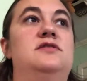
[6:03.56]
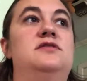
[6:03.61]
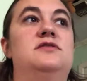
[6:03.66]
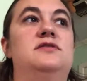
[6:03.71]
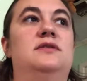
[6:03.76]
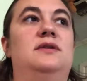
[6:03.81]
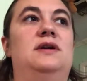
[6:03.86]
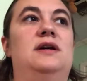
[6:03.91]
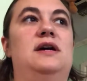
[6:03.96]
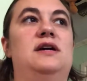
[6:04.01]

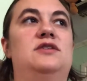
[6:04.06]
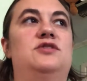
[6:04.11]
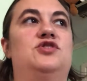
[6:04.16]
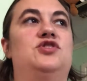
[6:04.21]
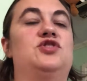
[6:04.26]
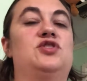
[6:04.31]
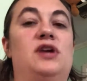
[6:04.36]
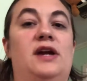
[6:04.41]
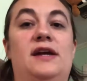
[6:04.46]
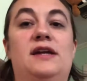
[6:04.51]
to
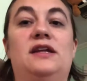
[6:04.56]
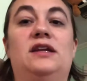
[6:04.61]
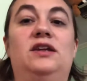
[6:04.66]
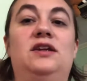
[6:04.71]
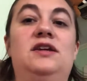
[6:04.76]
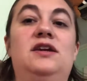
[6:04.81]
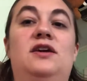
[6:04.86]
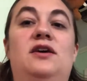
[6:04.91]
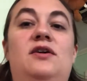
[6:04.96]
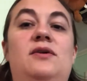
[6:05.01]
strict
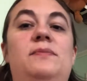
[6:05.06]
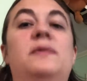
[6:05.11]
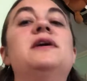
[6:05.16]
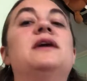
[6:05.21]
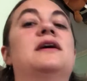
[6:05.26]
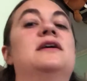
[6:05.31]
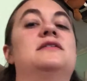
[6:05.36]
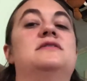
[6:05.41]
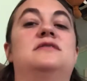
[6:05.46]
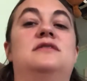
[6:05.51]
keto,
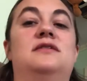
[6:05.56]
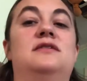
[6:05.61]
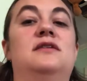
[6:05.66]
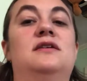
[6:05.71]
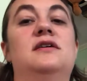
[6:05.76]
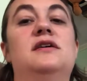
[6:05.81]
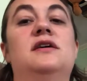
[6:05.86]
because